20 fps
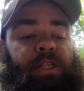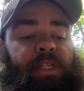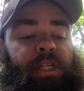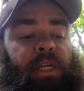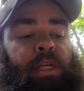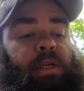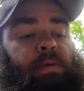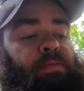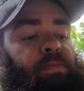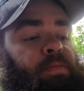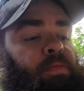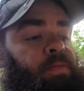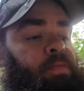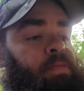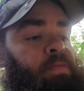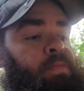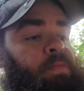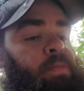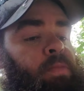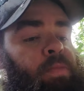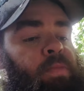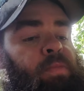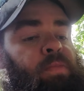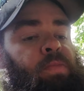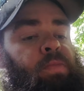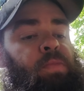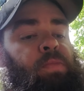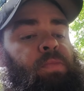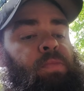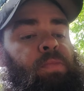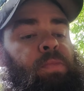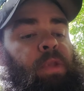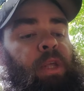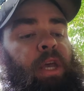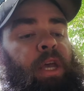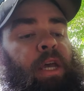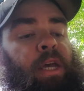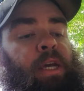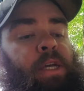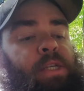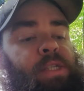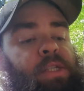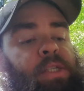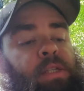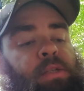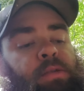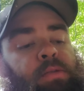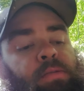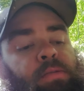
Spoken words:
same as